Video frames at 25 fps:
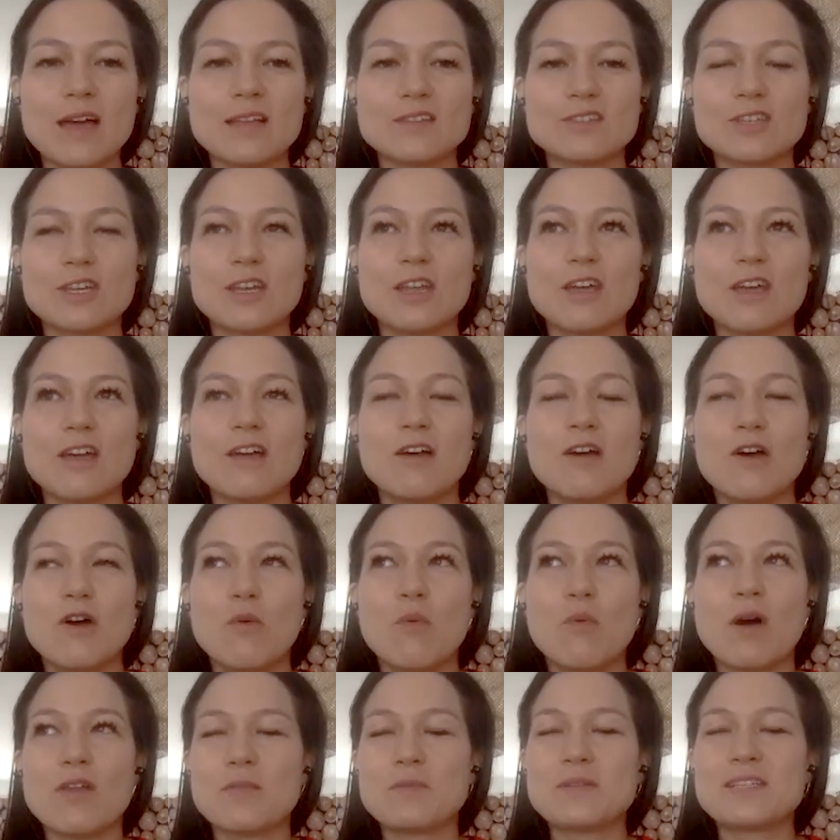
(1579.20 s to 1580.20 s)
that's going to
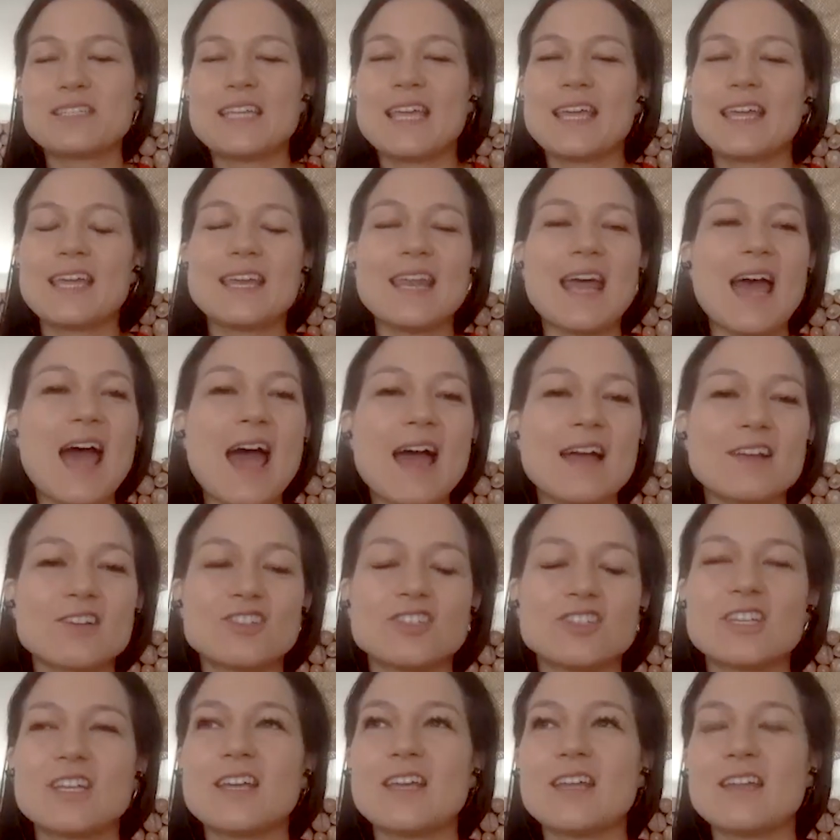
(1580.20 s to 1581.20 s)
want them to take an
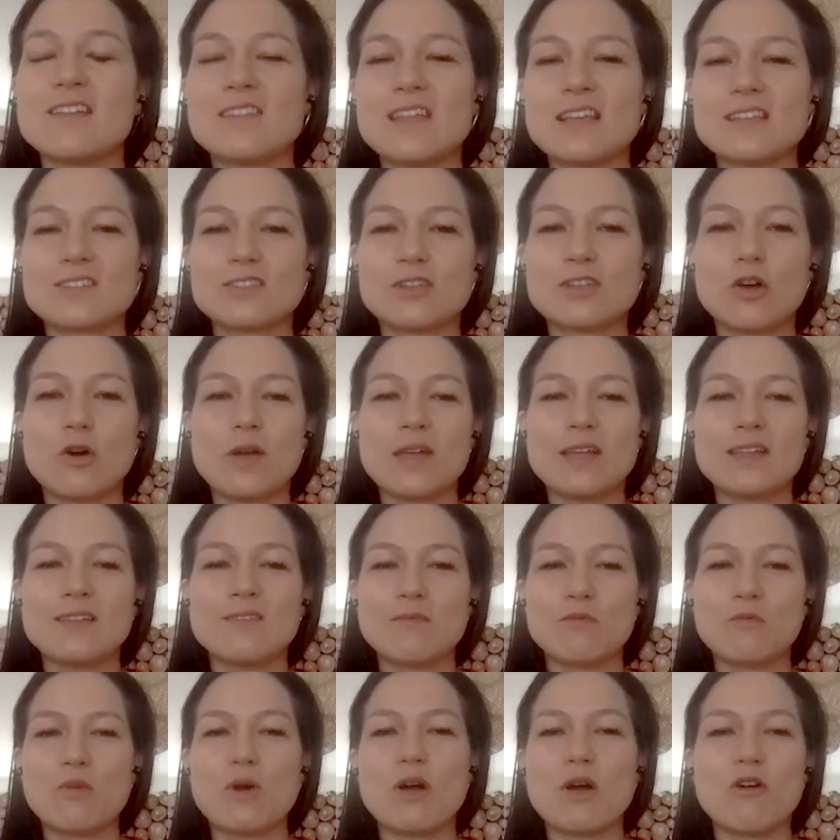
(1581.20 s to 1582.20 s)
action, that's
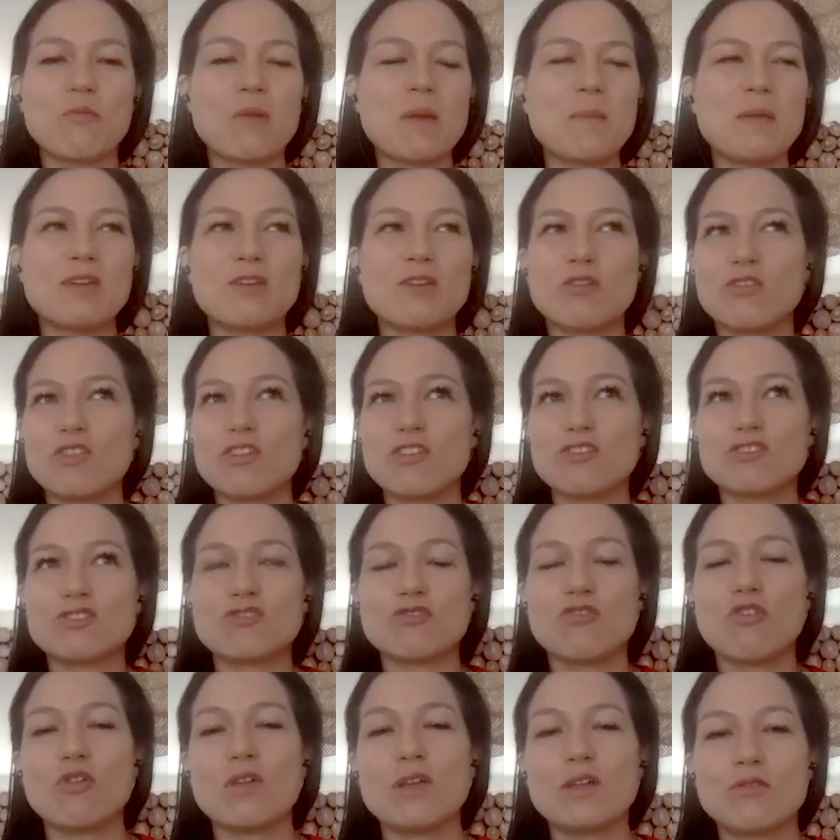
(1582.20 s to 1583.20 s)
going where maybe, or they're
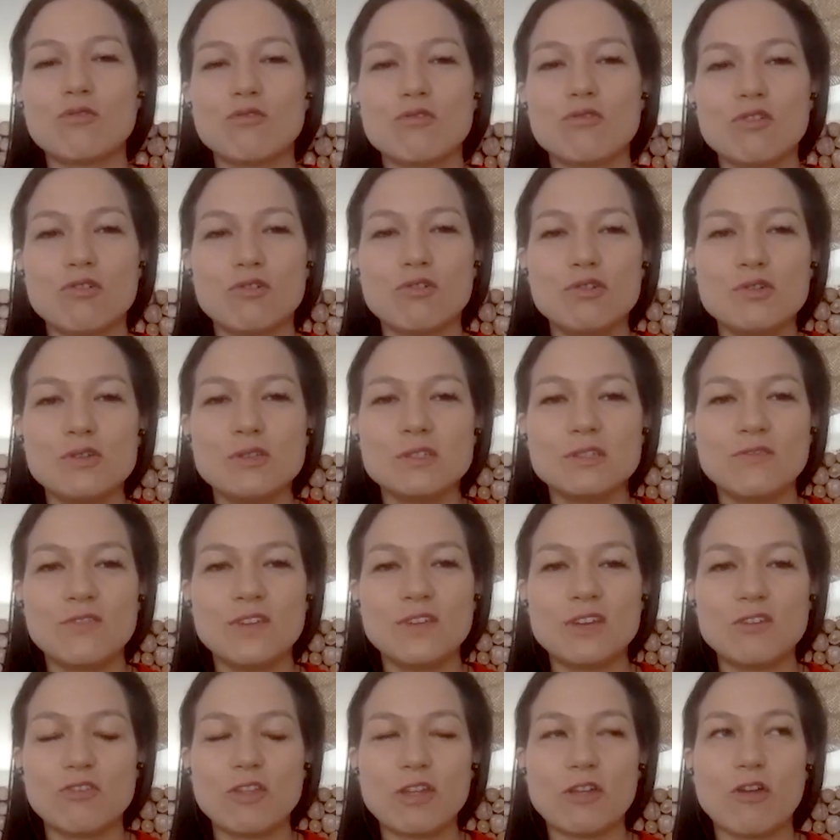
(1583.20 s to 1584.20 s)
scrolling through their
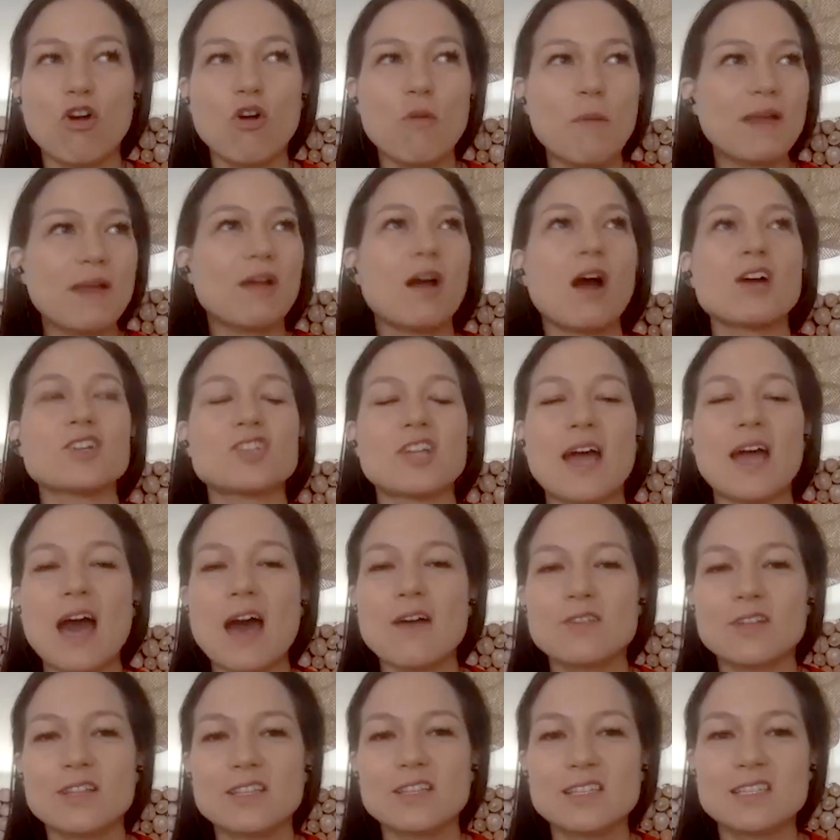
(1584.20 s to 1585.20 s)
newsfeed and like, oh my gosh, I
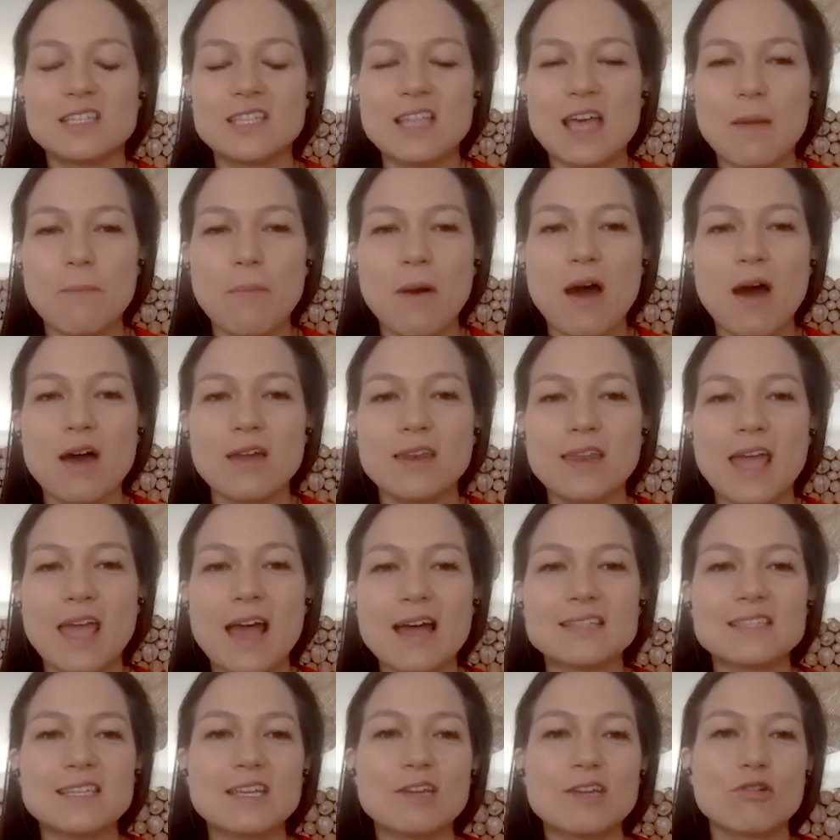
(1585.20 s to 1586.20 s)
have to listen to that
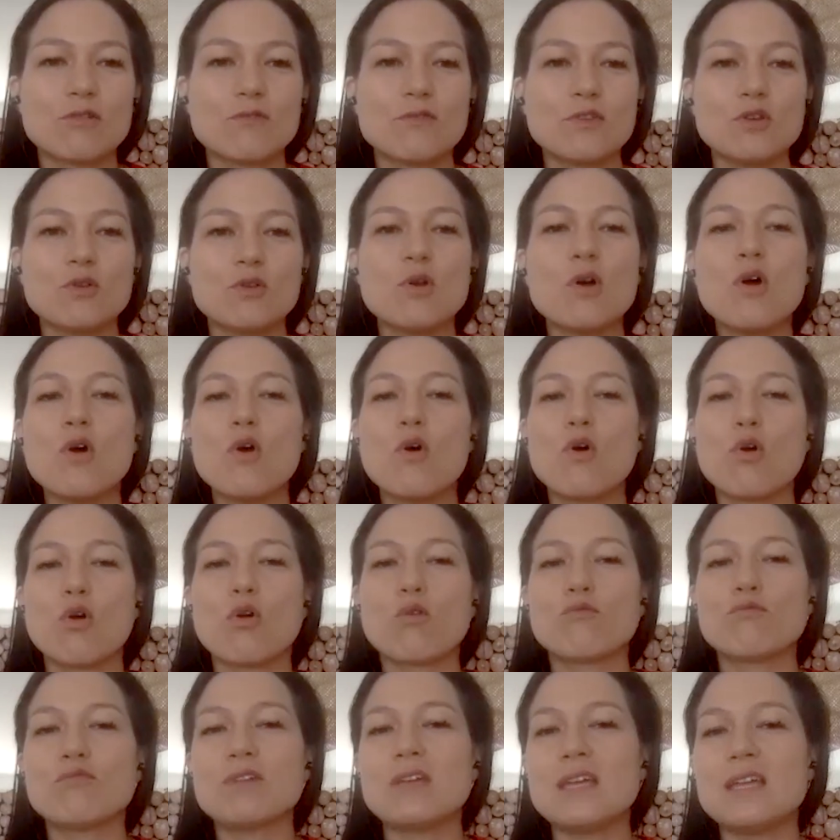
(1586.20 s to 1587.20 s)
podcast interview
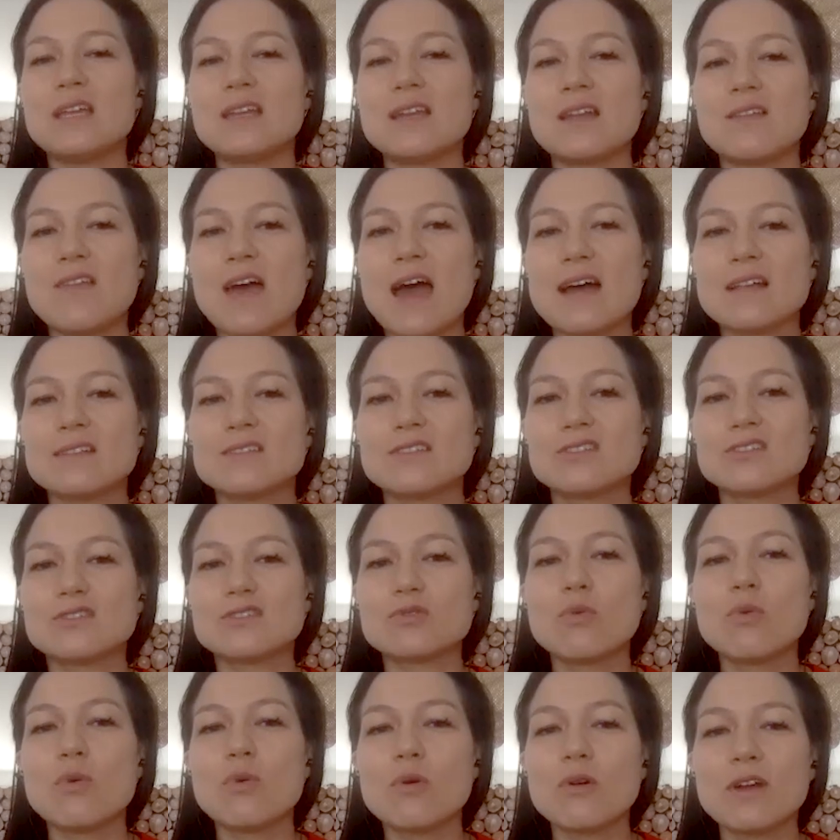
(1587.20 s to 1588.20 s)
or read that
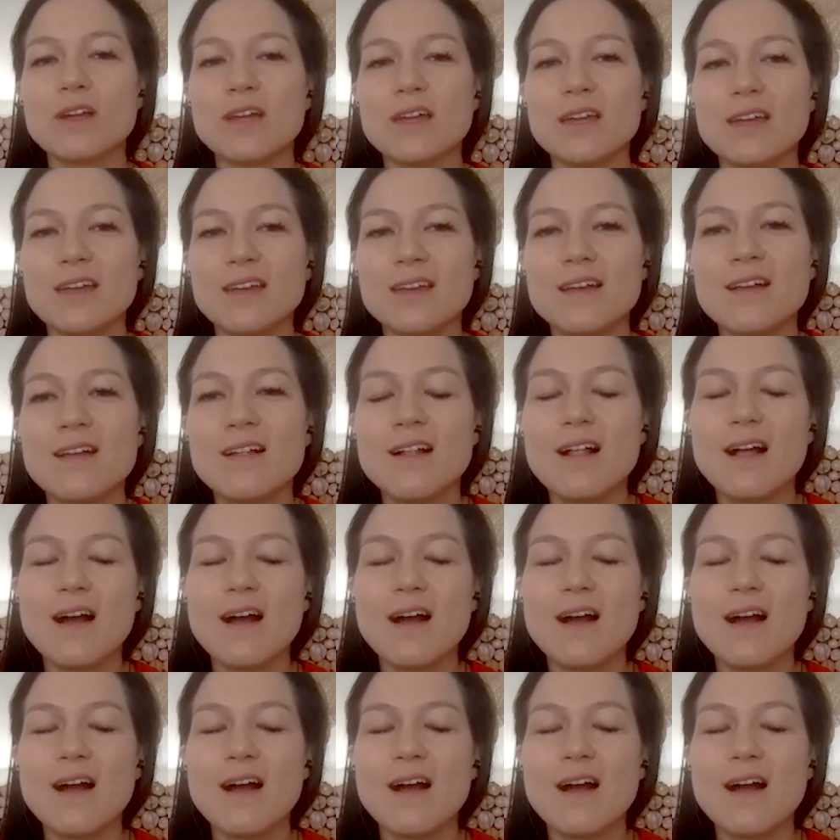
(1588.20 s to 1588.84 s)
story.